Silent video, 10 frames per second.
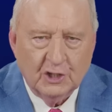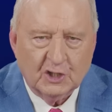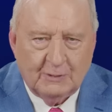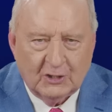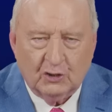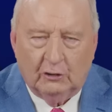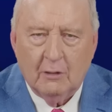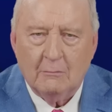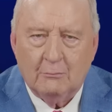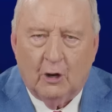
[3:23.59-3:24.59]

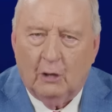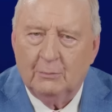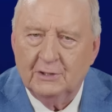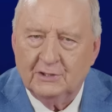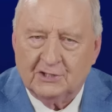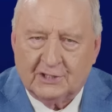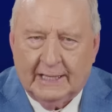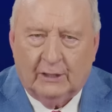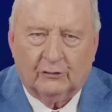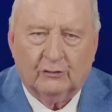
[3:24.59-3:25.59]
special mob
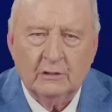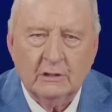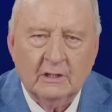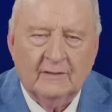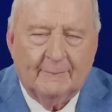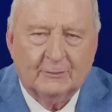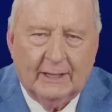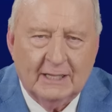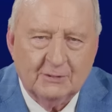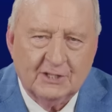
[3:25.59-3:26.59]
discounts of up to
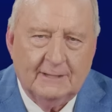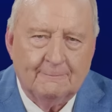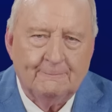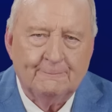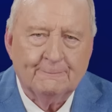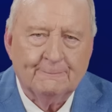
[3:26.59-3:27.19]
80%